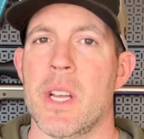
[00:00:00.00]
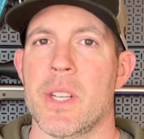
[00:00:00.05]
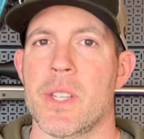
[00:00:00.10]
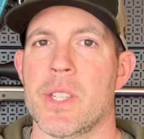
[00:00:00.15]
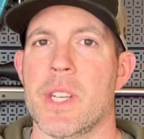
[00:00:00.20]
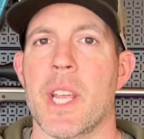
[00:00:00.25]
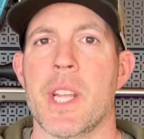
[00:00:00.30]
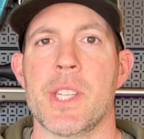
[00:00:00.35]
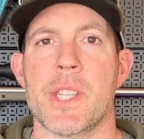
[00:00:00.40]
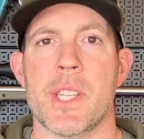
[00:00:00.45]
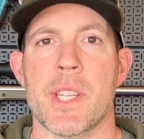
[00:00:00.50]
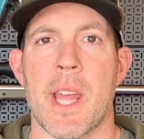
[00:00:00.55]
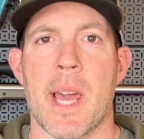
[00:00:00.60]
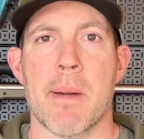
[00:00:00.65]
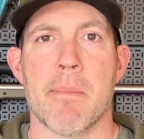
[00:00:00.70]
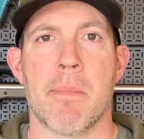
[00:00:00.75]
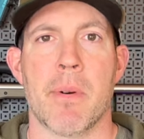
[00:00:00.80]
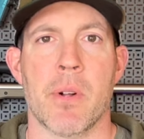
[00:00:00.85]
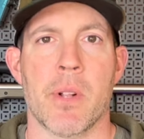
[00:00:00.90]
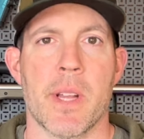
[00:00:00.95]
Changing
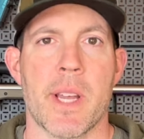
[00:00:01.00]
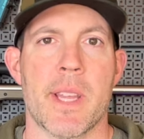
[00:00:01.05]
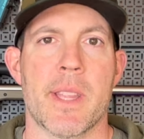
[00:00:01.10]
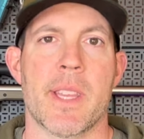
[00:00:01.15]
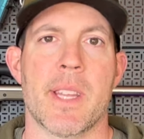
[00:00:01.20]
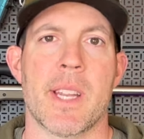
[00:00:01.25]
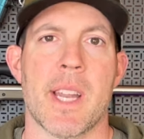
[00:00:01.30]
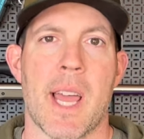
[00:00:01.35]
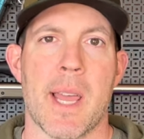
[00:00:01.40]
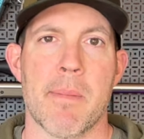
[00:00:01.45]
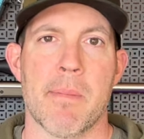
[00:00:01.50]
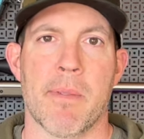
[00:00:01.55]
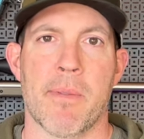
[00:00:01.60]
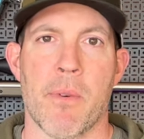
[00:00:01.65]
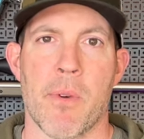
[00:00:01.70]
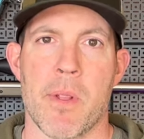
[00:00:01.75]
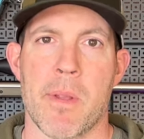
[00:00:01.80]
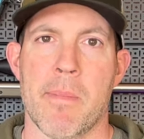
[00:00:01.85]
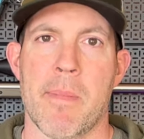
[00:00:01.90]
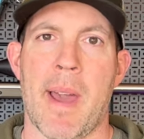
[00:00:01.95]
that bullet the night
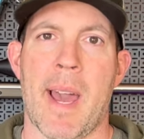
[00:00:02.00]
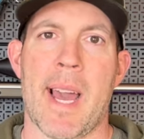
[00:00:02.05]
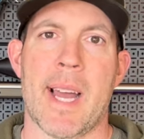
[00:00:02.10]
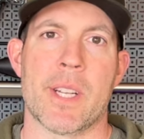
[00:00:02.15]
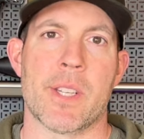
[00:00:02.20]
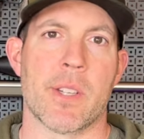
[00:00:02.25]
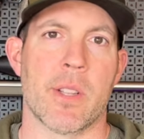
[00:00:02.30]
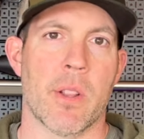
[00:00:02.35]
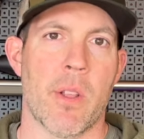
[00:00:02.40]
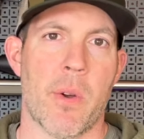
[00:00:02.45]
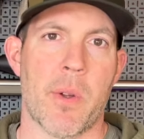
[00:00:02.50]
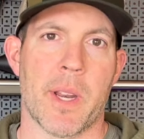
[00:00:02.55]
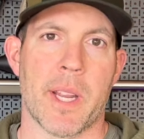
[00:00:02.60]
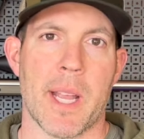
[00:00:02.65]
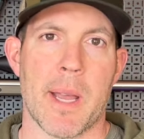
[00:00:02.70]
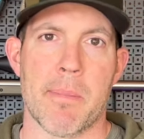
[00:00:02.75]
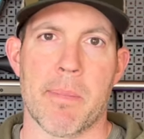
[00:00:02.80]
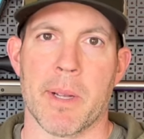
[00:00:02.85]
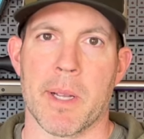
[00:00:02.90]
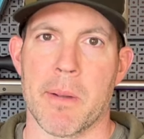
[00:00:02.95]
before the match, loading
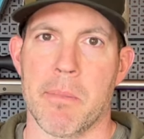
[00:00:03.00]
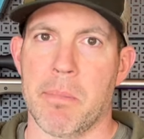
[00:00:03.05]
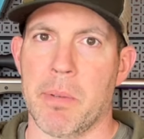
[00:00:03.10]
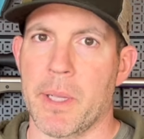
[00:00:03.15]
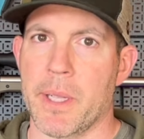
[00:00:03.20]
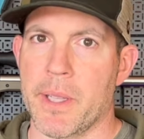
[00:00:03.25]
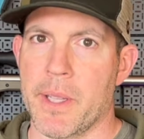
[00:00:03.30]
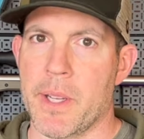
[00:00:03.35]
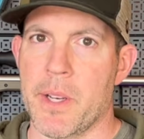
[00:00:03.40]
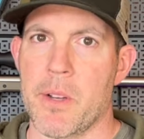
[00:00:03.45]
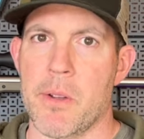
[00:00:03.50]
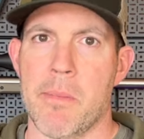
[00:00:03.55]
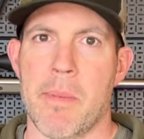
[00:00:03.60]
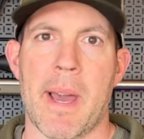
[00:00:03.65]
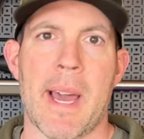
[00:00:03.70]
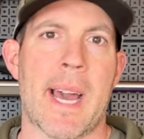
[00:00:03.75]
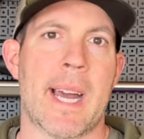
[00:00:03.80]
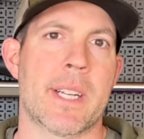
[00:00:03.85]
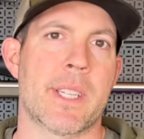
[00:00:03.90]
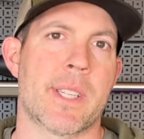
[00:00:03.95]
up a completely new
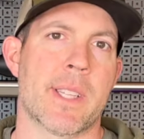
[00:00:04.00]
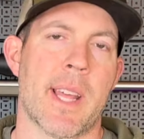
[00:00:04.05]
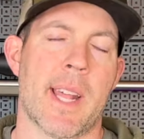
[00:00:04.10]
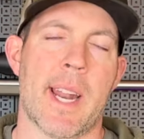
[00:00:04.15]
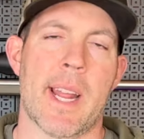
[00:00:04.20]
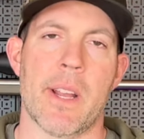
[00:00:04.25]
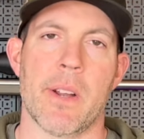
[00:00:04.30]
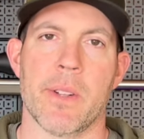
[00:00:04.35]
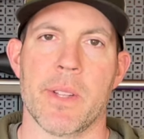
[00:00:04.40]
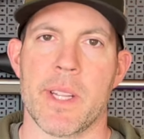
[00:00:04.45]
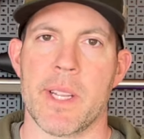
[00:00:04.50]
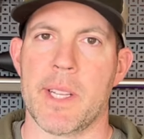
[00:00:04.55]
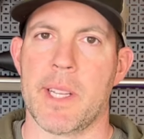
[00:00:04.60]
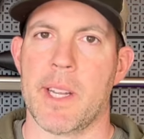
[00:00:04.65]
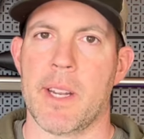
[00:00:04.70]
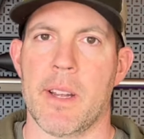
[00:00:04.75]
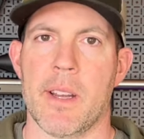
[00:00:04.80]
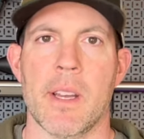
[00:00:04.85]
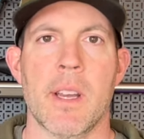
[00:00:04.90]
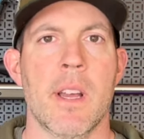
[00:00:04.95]
batch that I only
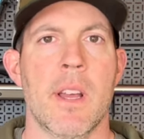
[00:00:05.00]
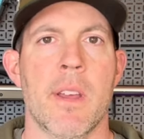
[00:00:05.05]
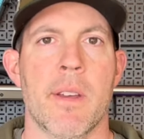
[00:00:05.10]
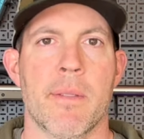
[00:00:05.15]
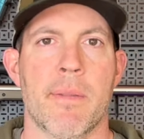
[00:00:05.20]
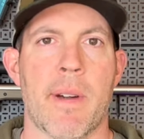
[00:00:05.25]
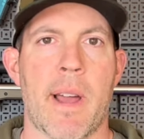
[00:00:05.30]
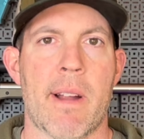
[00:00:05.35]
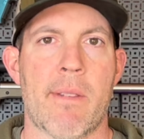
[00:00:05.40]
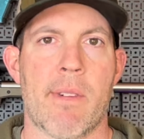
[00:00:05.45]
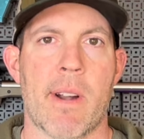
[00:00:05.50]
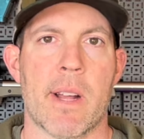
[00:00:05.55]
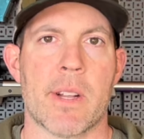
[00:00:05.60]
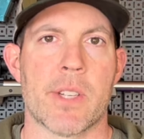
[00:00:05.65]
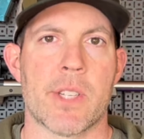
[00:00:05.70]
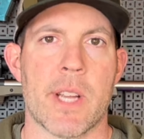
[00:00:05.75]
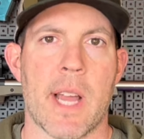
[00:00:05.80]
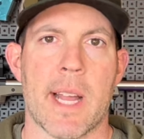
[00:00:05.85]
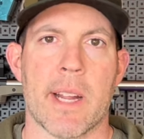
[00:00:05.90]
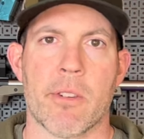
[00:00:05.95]
did a 5-round
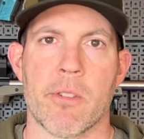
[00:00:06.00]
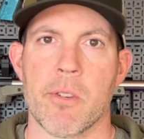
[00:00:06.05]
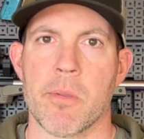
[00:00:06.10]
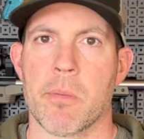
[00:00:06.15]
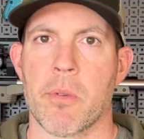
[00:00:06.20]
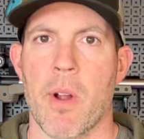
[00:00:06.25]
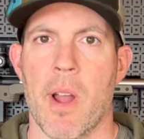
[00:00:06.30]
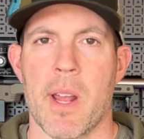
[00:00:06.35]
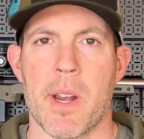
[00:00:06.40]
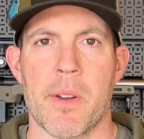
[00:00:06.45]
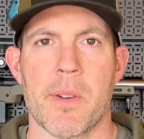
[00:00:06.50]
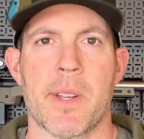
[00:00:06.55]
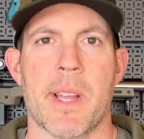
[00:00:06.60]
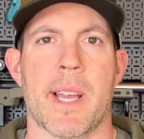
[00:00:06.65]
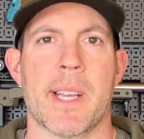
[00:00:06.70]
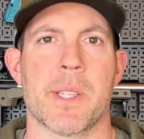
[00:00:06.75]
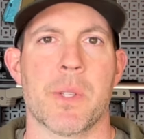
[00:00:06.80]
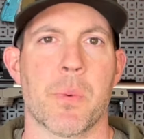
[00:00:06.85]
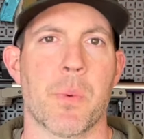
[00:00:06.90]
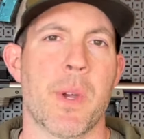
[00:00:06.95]
shot group chrono
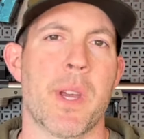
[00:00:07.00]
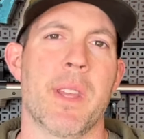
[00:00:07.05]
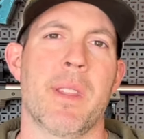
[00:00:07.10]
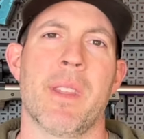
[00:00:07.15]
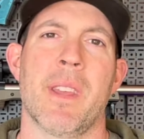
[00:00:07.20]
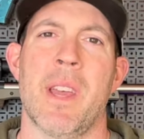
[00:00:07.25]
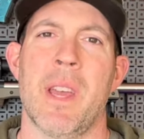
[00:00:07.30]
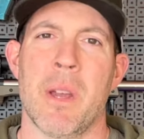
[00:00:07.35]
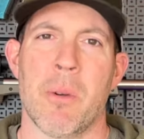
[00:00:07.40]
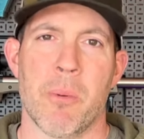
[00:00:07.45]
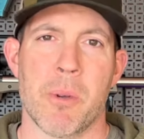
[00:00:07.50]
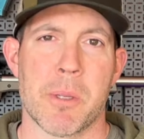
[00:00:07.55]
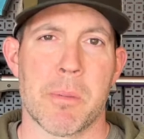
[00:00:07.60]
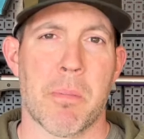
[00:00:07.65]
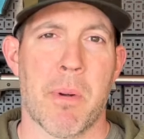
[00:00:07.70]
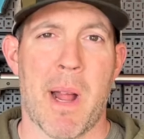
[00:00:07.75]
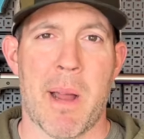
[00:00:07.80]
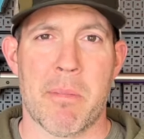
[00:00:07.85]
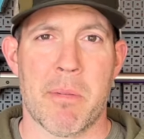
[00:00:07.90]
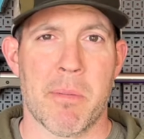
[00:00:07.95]
test with, was
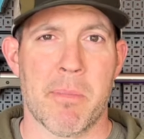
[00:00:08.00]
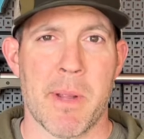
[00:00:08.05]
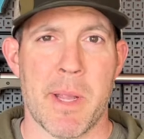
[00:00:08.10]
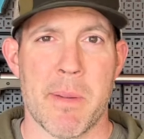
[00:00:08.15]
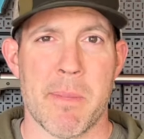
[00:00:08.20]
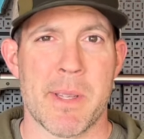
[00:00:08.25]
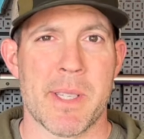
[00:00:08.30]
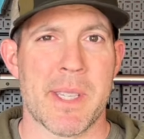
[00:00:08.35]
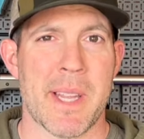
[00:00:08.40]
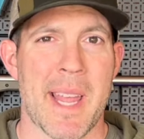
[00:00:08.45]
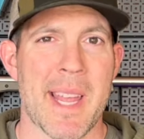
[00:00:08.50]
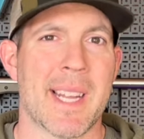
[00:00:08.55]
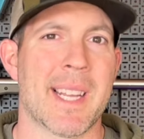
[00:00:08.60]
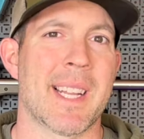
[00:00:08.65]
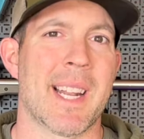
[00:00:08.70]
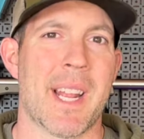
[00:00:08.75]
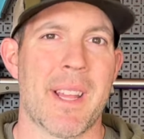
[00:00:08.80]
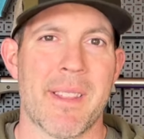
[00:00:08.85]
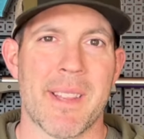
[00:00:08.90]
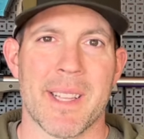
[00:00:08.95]
probably a mistake,
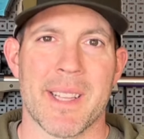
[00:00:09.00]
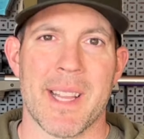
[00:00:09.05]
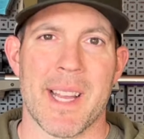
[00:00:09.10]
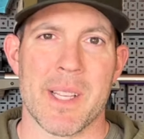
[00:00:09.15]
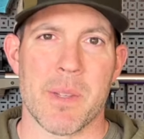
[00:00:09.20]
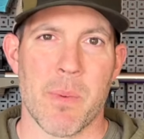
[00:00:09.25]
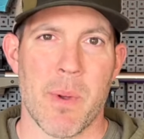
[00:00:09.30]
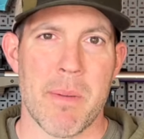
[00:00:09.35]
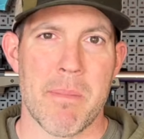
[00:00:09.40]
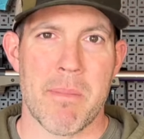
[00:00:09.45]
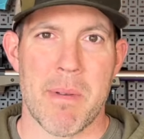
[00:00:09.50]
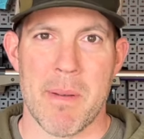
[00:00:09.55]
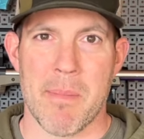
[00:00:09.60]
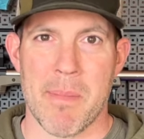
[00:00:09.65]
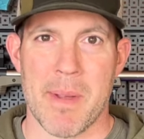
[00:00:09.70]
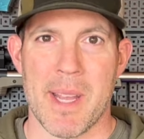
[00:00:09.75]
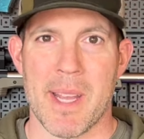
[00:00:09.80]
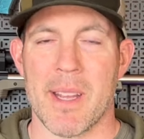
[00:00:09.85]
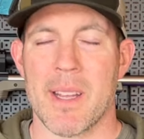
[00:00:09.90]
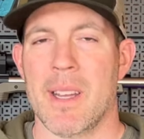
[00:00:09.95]
and I think that's what bit
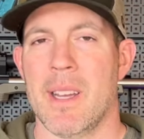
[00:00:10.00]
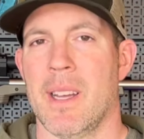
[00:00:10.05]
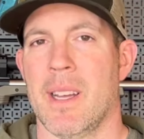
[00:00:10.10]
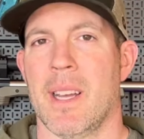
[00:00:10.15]
me.